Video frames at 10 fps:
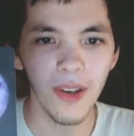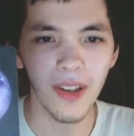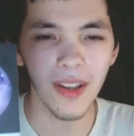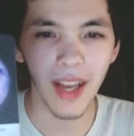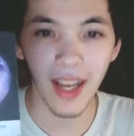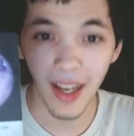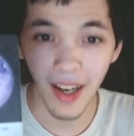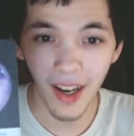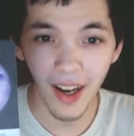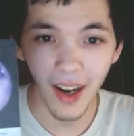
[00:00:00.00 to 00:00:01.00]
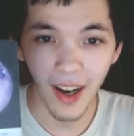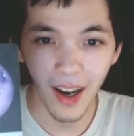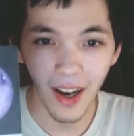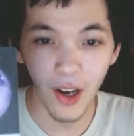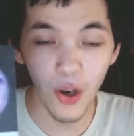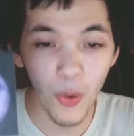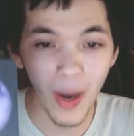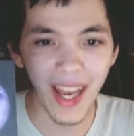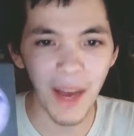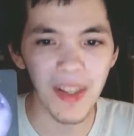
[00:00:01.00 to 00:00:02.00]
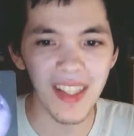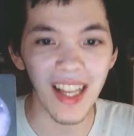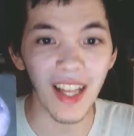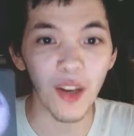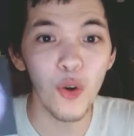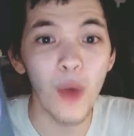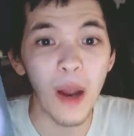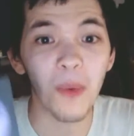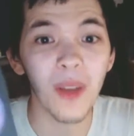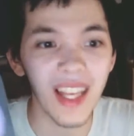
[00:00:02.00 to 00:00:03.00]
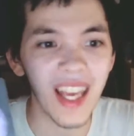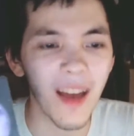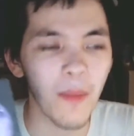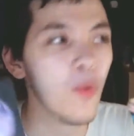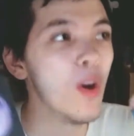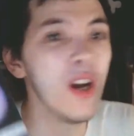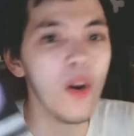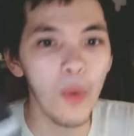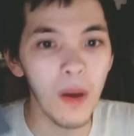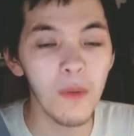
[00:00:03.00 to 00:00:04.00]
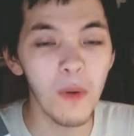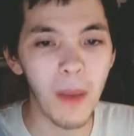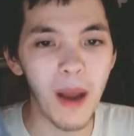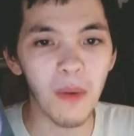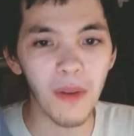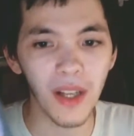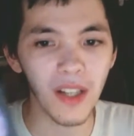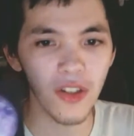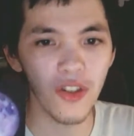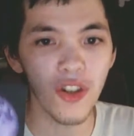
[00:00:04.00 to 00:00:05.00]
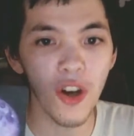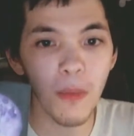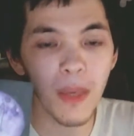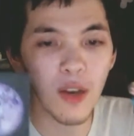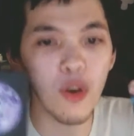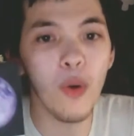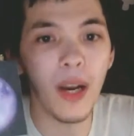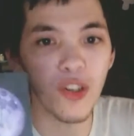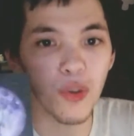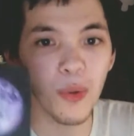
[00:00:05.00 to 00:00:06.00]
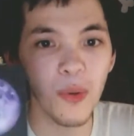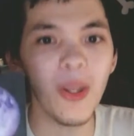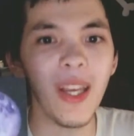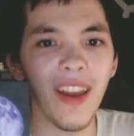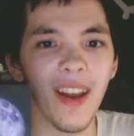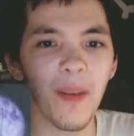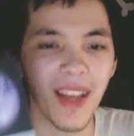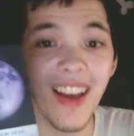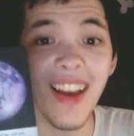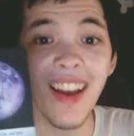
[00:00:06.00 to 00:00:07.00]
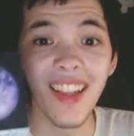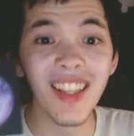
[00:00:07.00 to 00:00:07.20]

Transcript: like who I am inside, like who I really am. When will my reflection show me who I truly am? Like, the